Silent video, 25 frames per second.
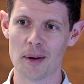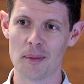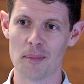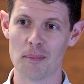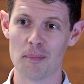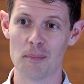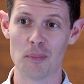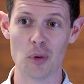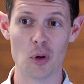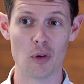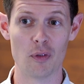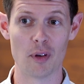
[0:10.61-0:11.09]

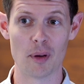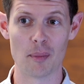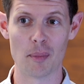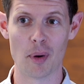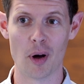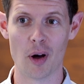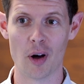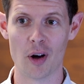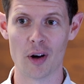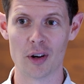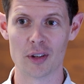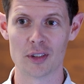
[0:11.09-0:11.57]
moving
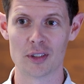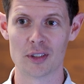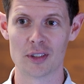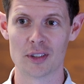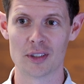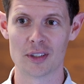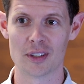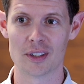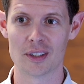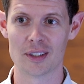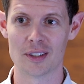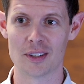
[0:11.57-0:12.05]

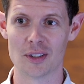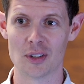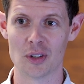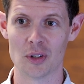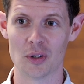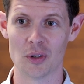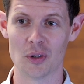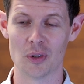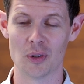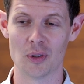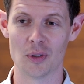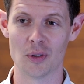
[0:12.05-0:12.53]
parts
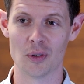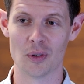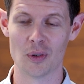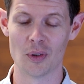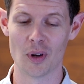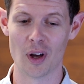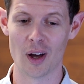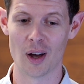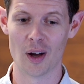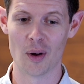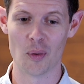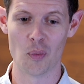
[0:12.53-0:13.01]
to
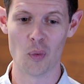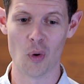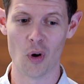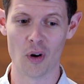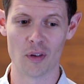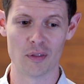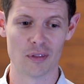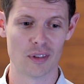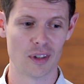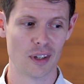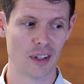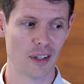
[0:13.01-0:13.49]

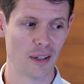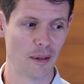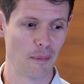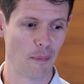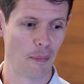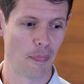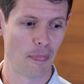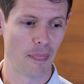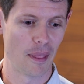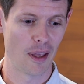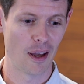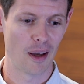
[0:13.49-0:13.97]
what
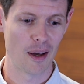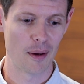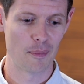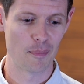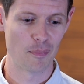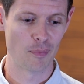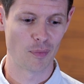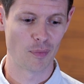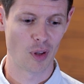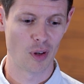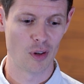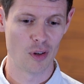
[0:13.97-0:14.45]

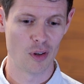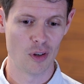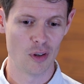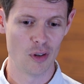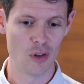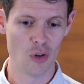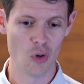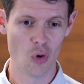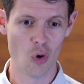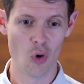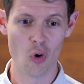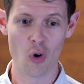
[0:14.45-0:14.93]

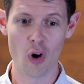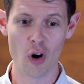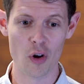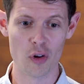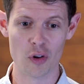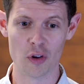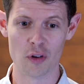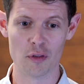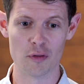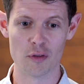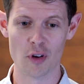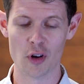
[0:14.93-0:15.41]
your
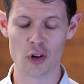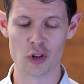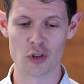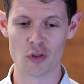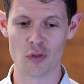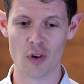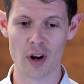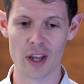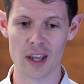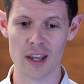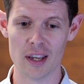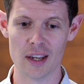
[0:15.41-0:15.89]
own
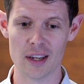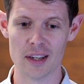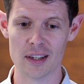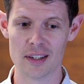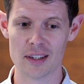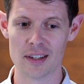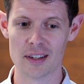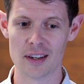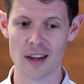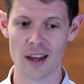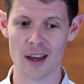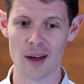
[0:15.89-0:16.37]
conversion rate
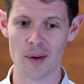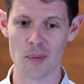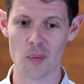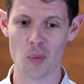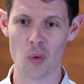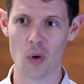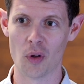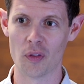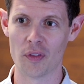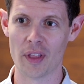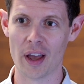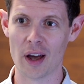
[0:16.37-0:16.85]
is and
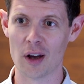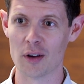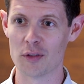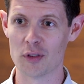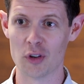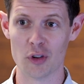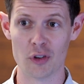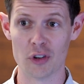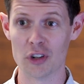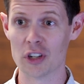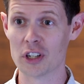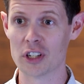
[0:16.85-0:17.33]
what that of
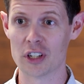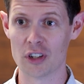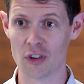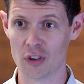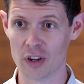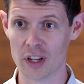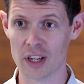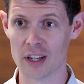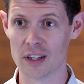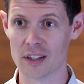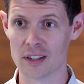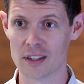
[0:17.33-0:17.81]
your
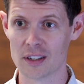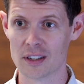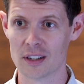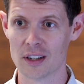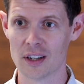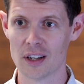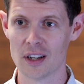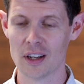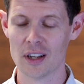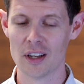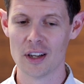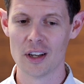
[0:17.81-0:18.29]
industry is.
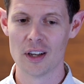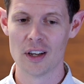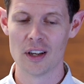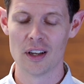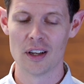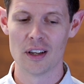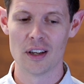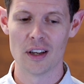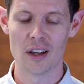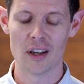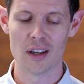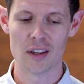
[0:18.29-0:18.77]

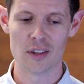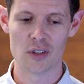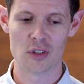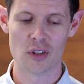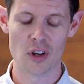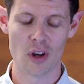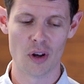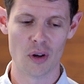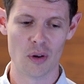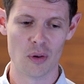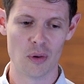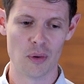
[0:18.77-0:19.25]

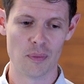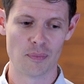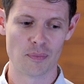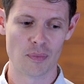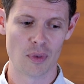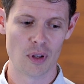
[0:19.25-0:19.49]
So